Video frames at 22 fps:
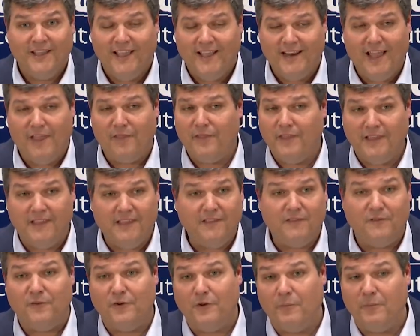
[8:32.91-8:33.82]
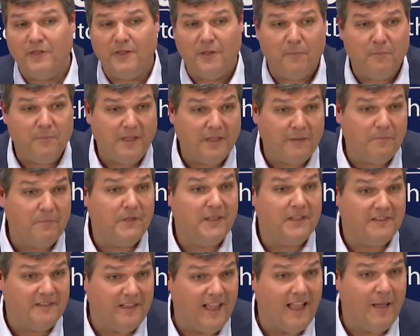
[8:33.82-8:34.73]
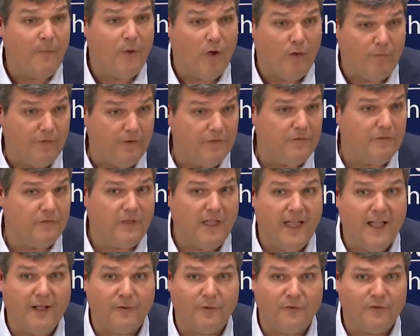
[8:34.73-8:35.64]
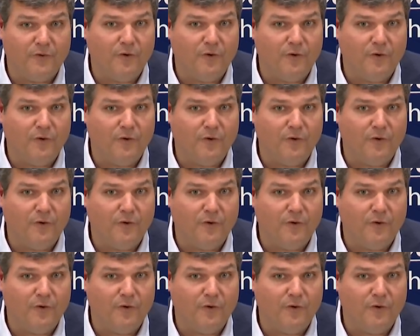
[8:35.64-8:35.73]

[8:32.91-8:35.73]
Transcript: And I think he's going to be a big, big-time offensive tackle.